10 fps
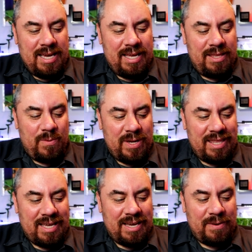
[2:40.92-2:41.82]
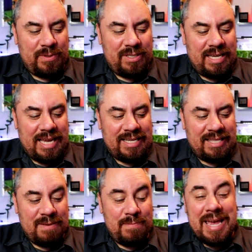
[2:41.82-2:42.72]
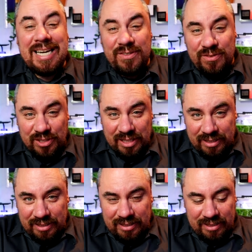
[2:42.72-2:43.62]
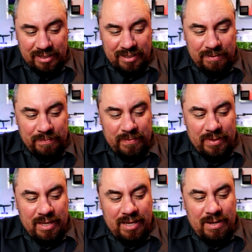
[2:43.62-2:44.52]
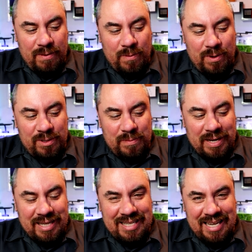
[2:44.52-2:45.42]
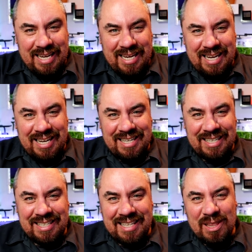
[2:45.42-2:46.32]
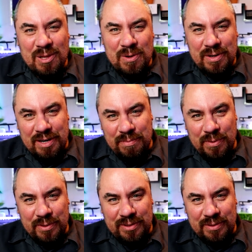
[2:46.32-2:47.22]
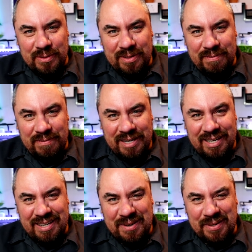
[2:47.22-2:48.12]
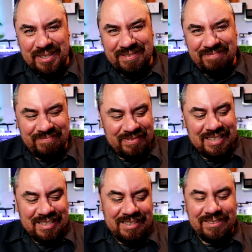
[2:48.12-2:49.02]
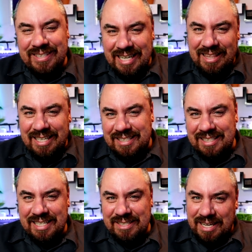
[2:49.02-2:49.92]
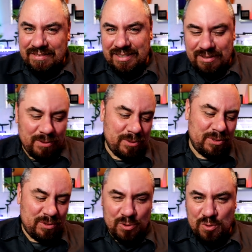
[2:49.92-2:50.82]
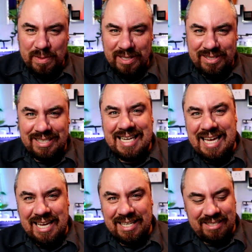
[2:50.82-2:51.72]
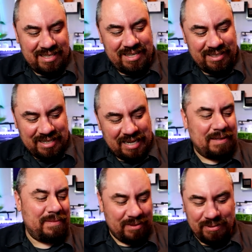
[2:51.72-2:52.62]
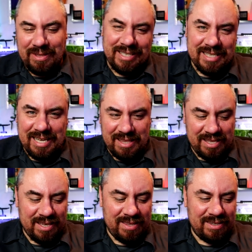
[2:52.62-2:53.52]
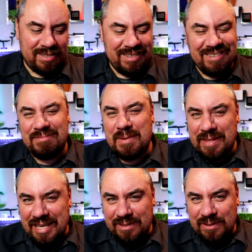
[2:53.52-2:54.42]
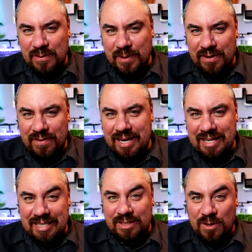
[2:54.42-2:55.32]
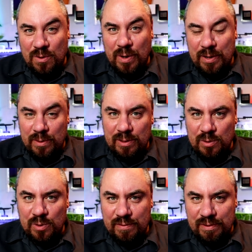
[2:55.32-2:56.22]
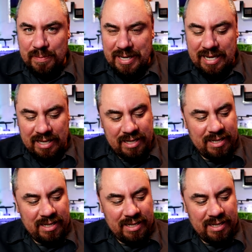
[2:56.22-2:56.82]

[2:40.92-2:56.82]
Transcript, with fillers: And the way that I was getting the best results was by taking a, a longer approach to it and figuring out okay, this says you have to dose two mils a day at a certain time and do this, that, and the other. Maybe that's not quite right, and that's not quite what will do it for me.